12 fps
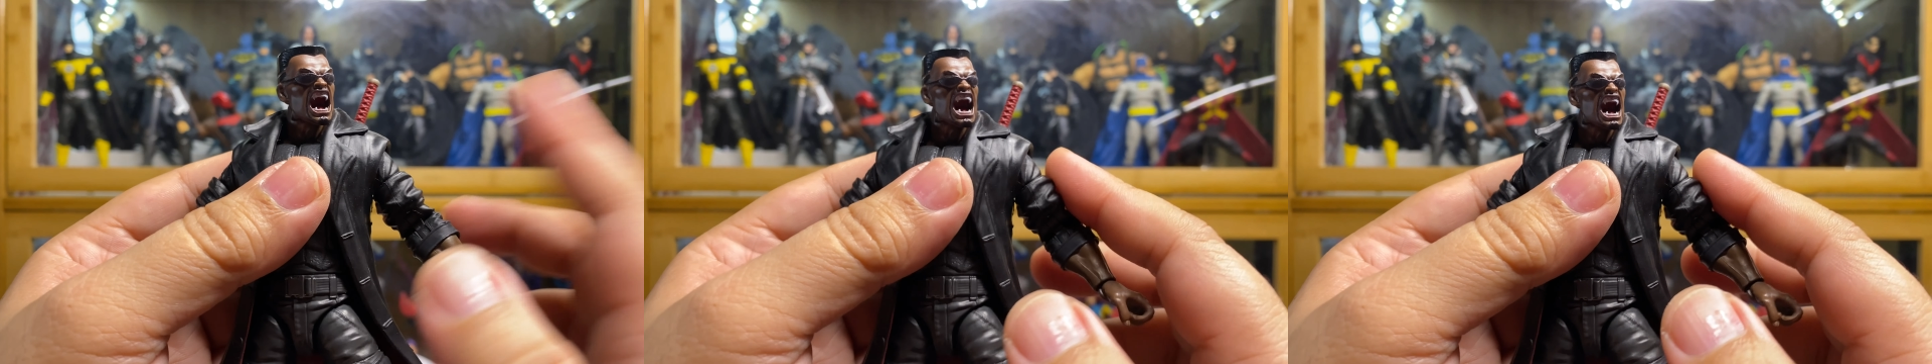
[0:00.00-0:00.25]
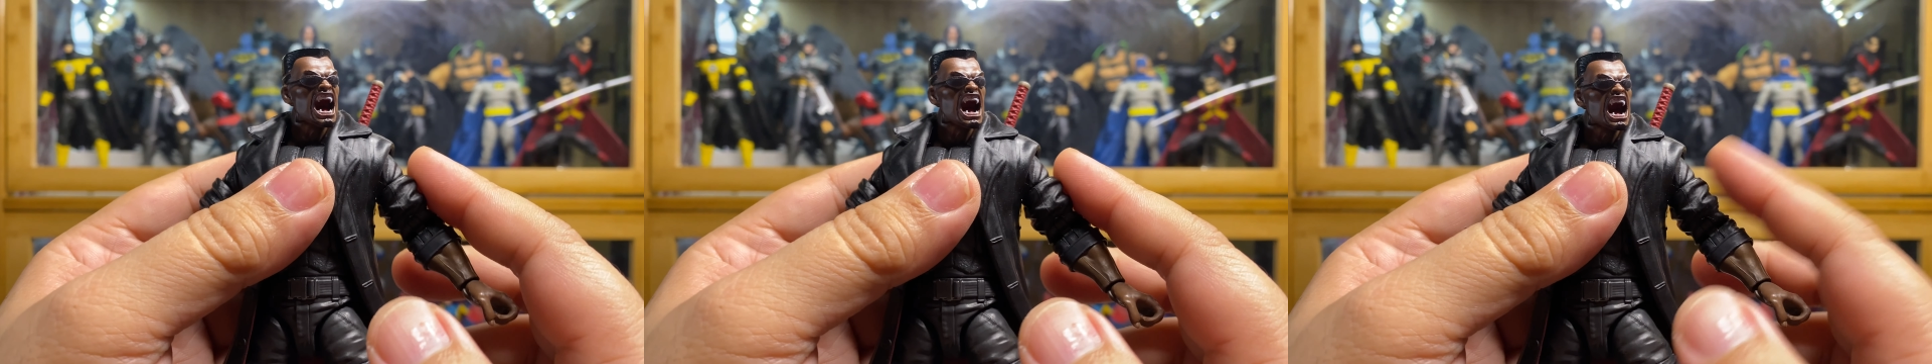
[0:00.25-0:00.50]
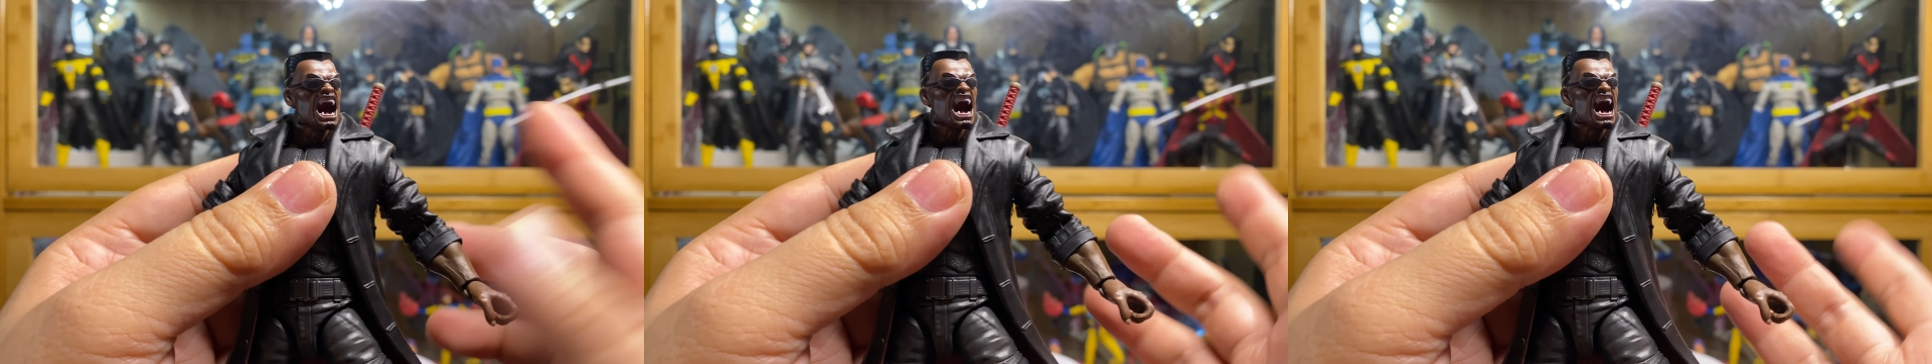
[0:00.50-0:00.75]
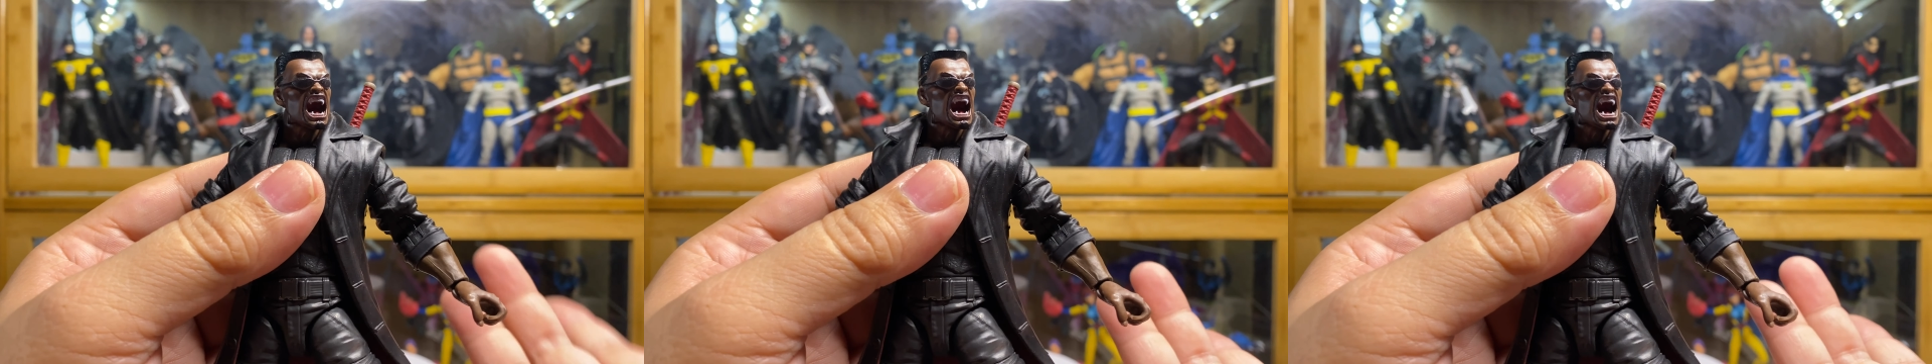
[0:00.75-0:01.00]
down, it will
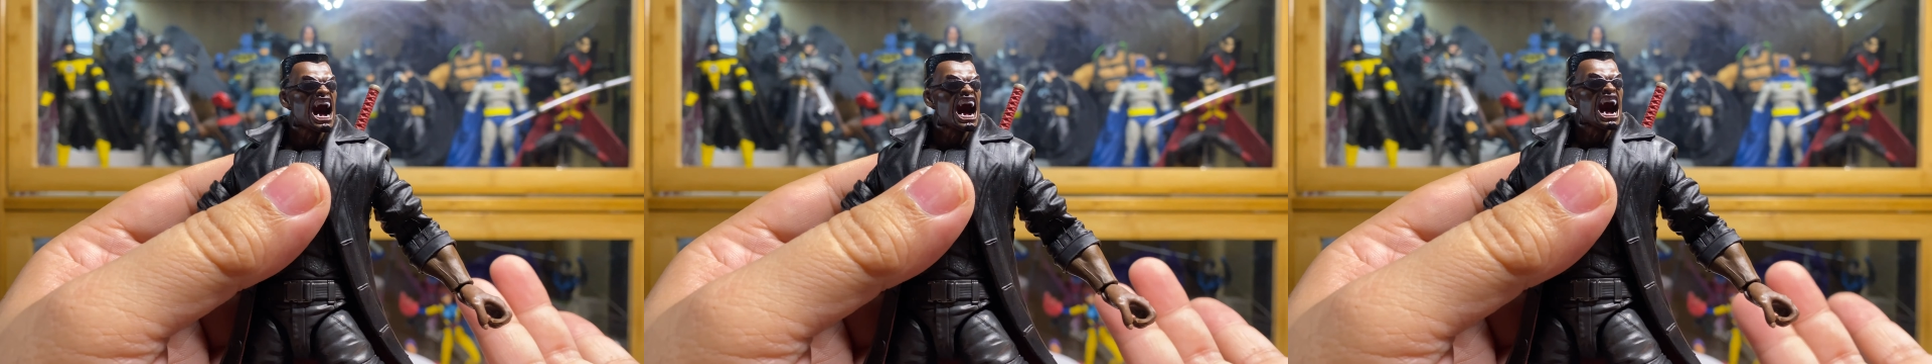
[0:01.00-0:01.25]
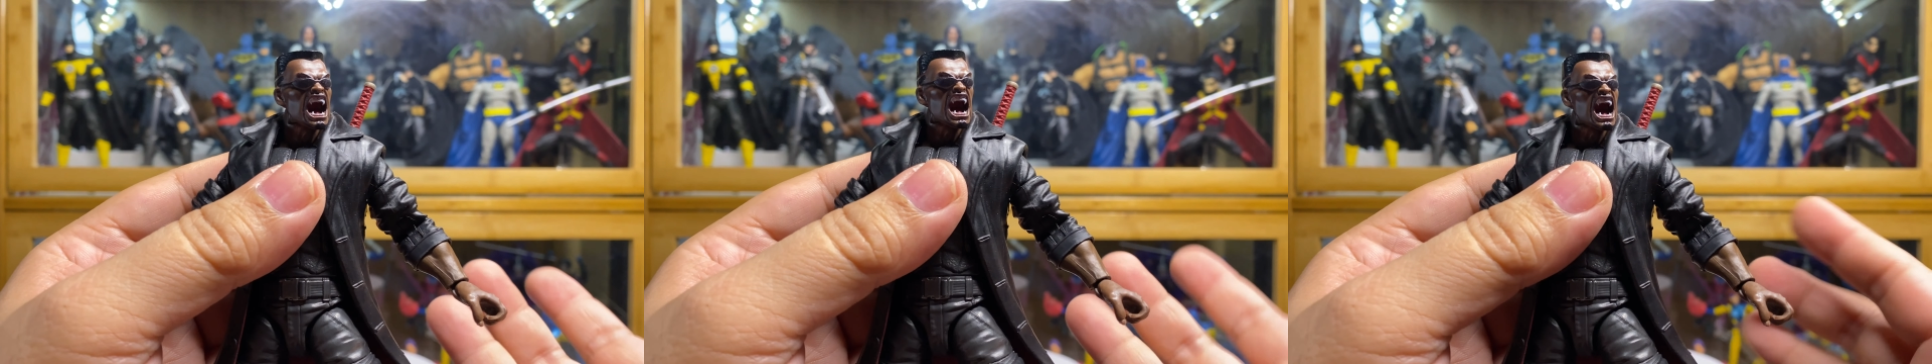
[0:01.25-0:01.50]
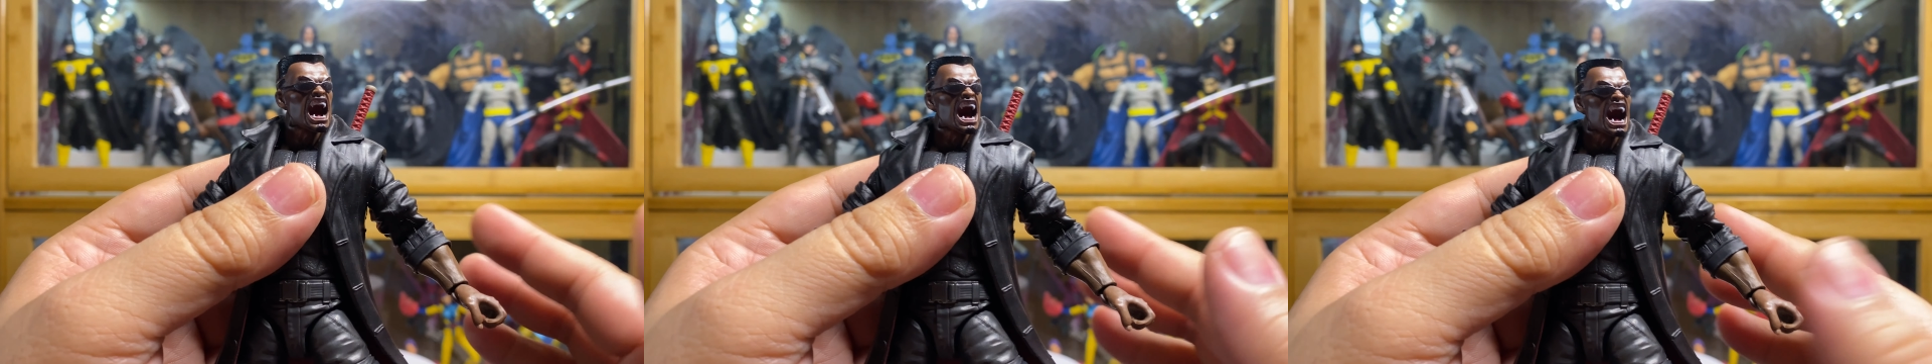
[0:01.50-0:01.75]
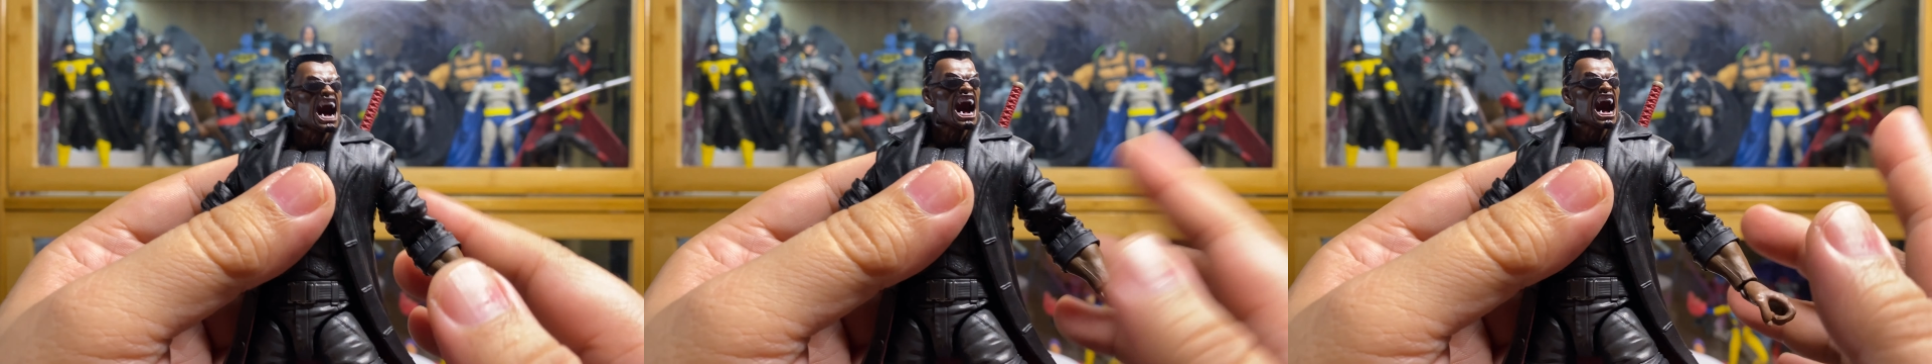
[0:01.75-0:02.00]
come back to
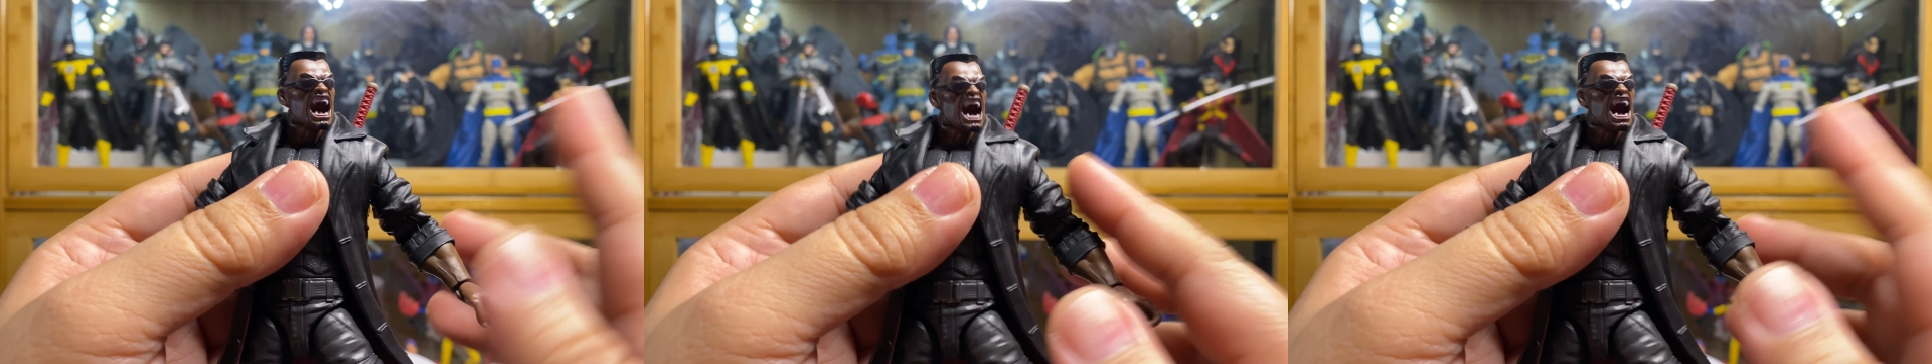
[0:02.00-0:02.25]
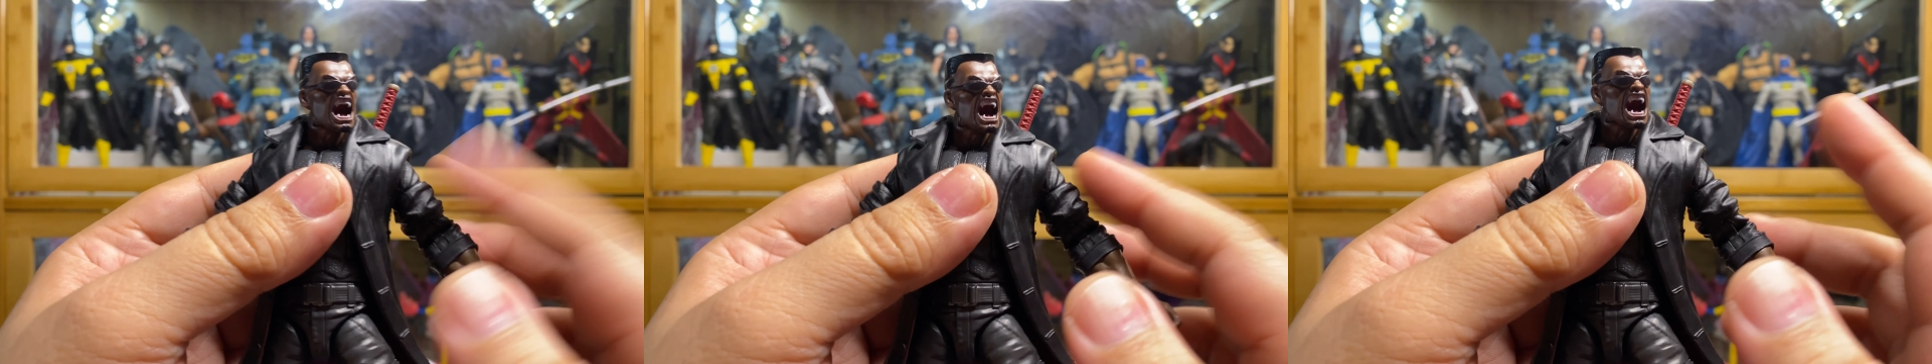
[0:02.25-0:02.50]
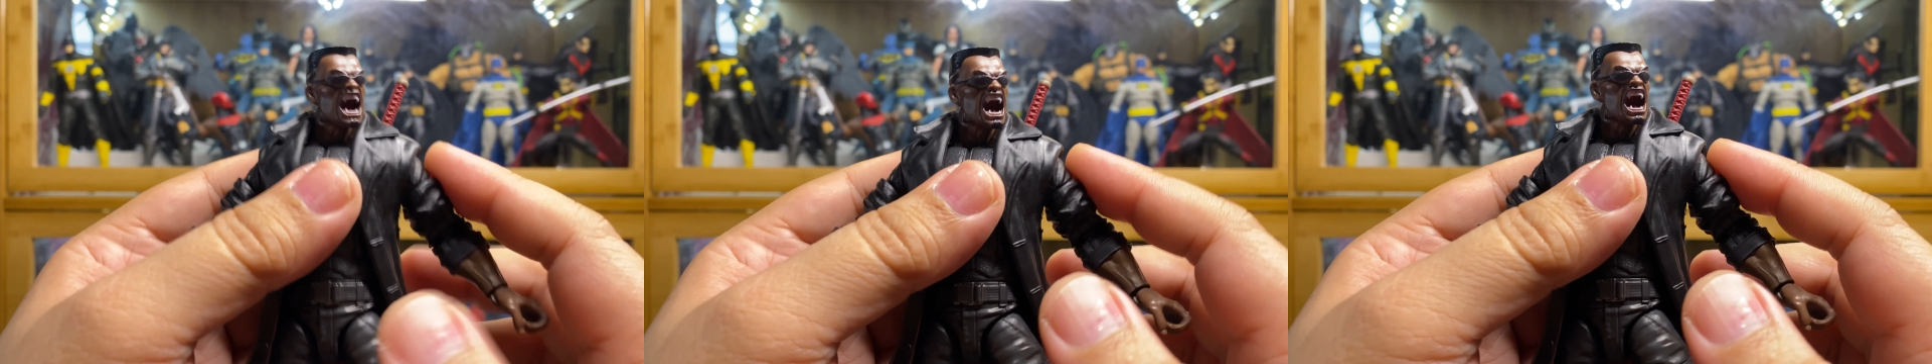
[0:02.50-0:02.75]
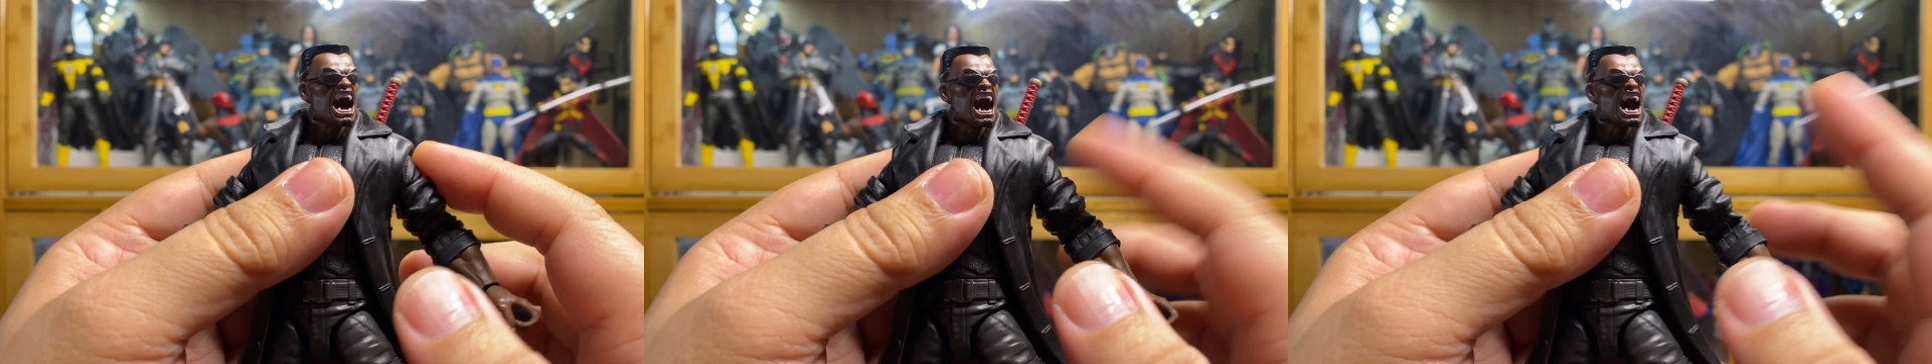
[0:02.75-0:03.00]
the
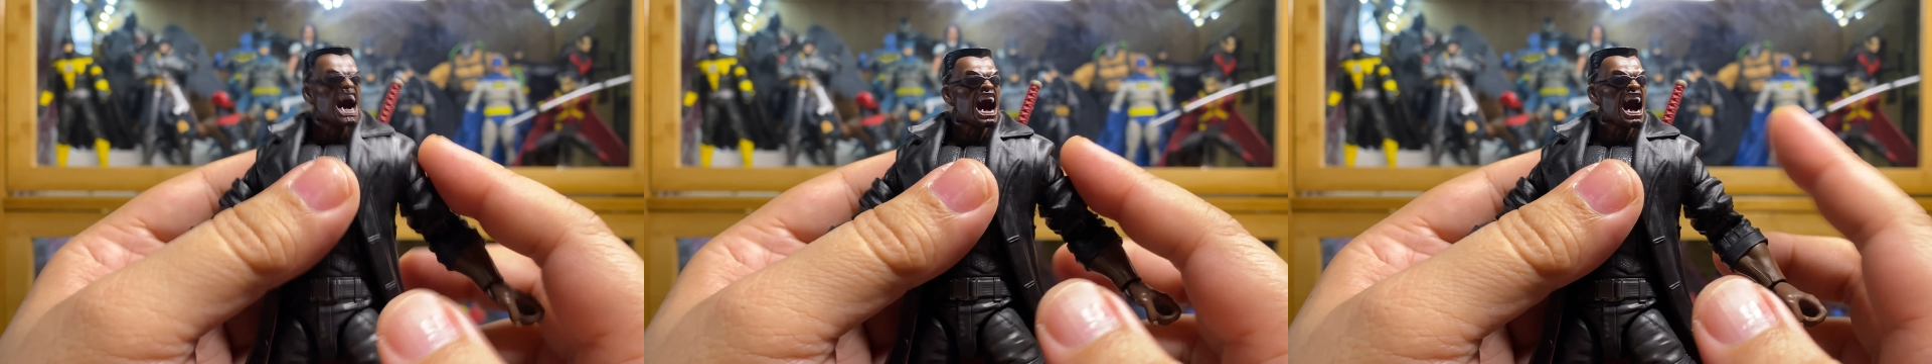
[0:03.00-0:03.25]
original